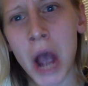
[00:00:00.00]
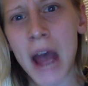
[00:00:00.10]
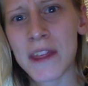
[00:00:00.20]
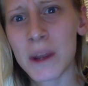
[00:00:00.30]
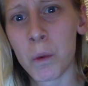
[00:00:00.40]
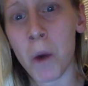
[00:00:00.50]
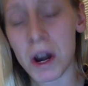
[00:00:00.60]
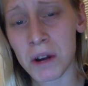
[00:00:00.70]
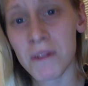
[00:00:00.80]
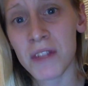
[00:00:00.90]
I think
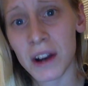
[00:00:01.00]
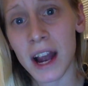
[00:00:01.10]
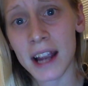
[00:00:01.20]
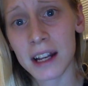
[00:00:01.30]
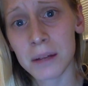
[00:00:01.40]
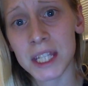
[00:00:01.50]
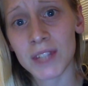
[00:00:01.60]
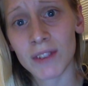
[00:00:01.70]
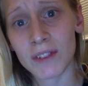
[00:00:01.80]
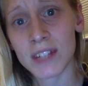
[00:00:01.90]
one of their items is
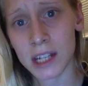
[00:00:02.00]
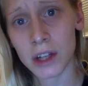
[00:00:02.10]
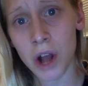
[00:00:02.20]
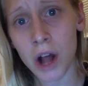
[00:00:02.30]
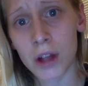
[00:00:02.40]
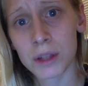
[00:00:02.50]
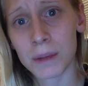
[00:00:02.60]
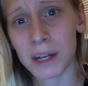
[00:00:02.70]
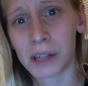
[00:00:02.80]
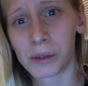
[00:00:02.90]
fifteen dollars,
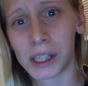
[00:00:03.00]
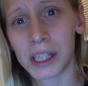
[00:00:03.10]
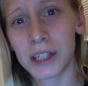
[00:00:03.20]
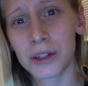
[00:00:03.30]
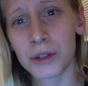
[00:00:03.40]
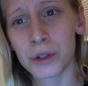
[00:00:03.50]
but I really